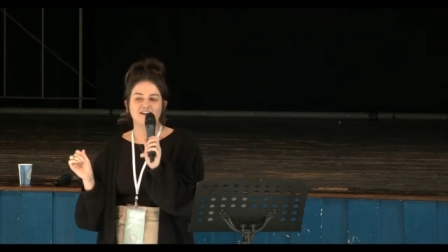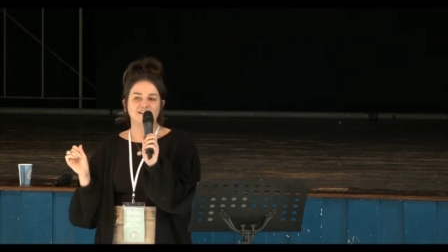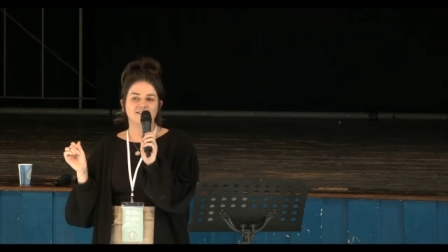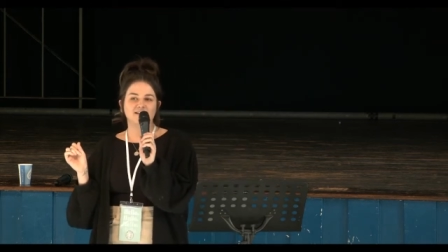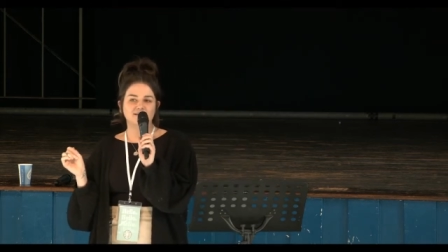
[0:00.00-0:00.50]

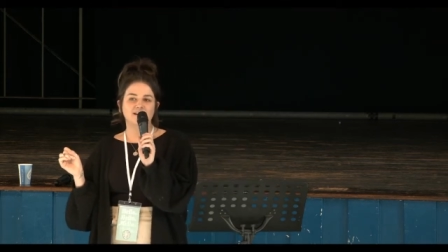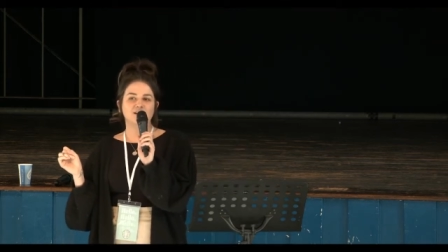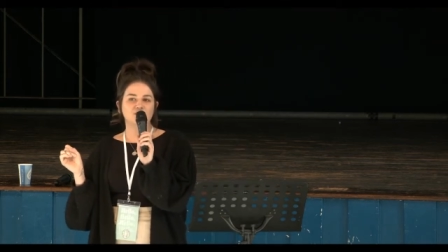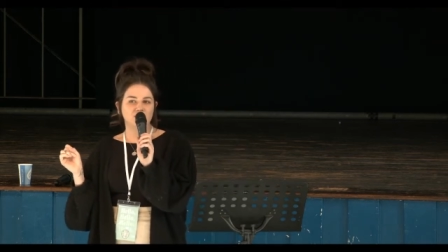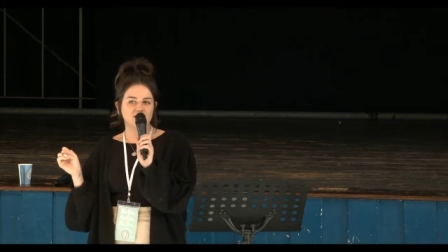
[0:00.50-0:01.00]
there's like
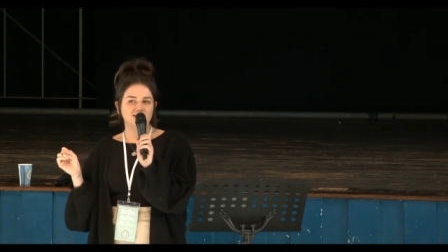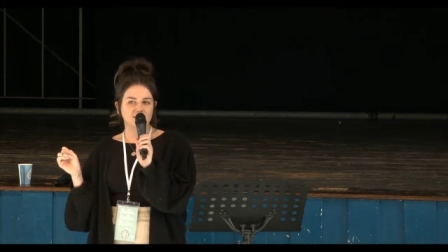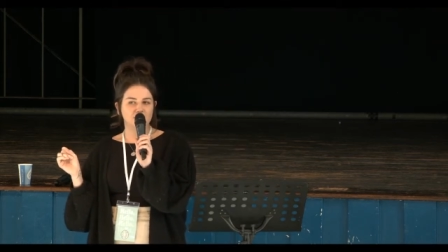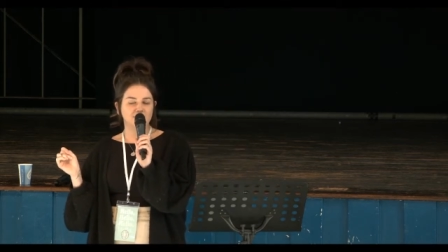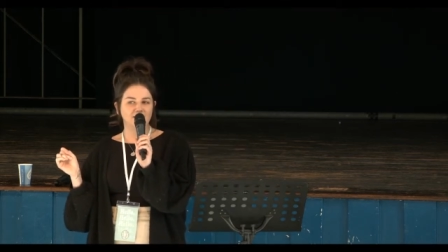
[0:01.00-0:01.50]
a chicken
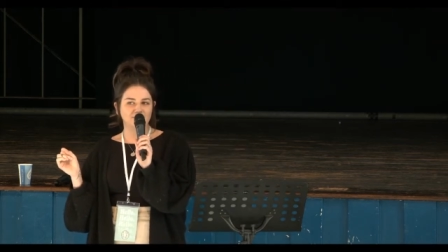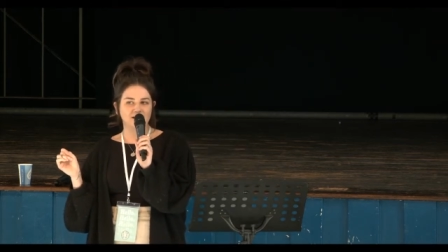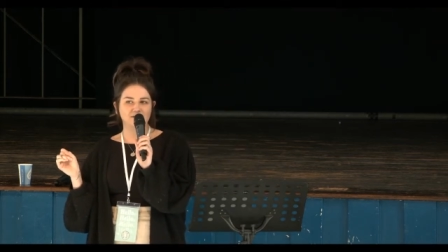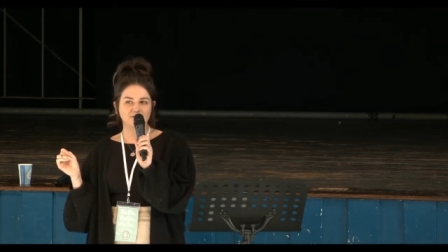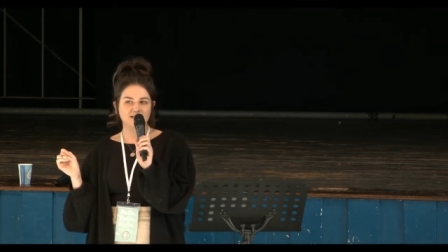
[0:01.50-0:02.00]
dipper
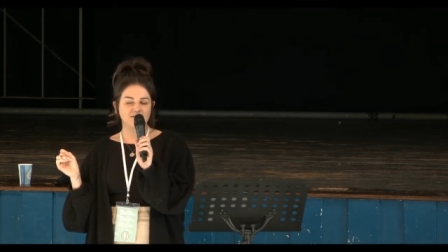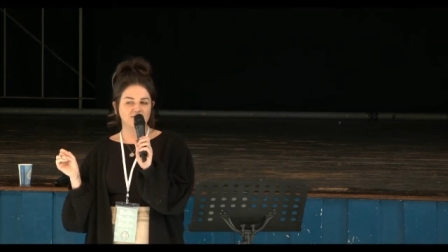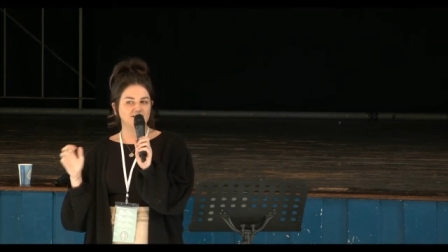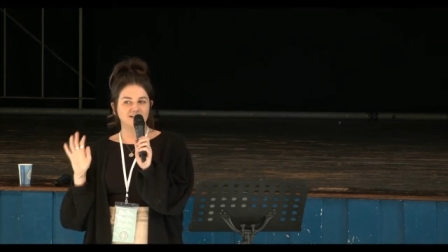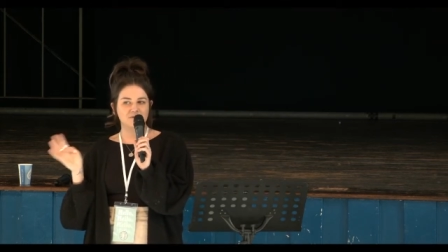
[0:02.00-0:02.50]
advert on TV.
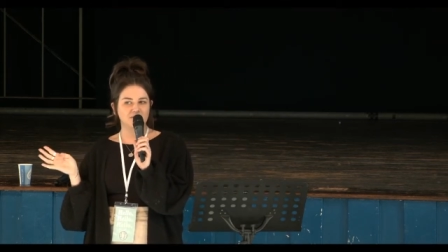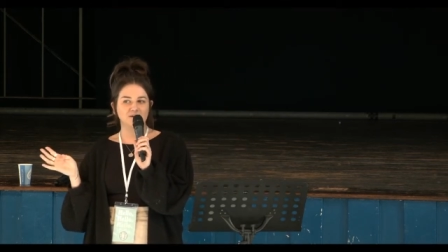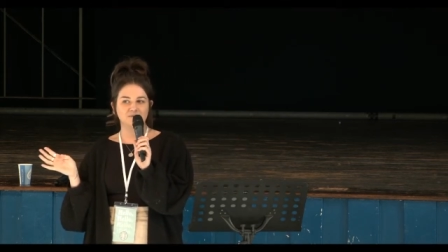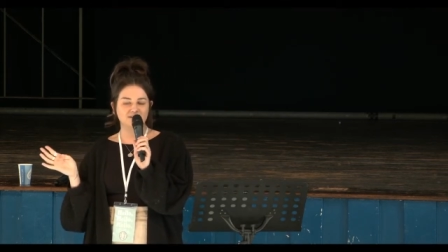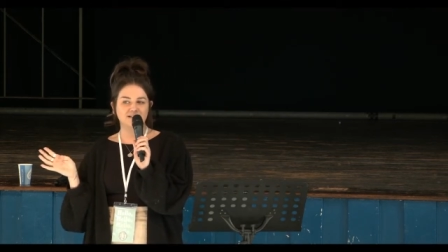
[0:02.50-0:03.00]
I don't know if
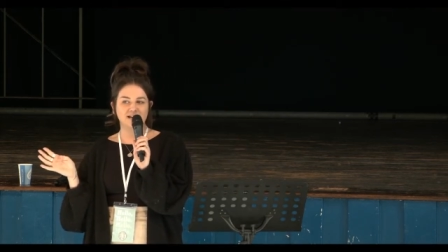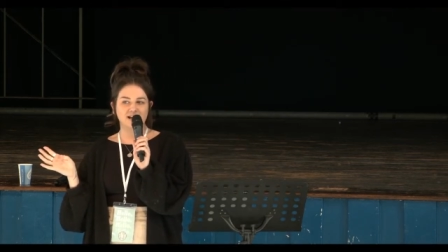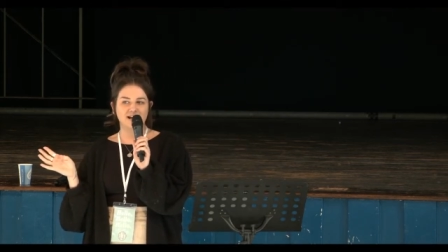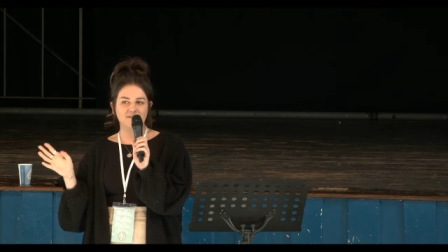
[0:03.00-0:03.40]
anyone's seen it.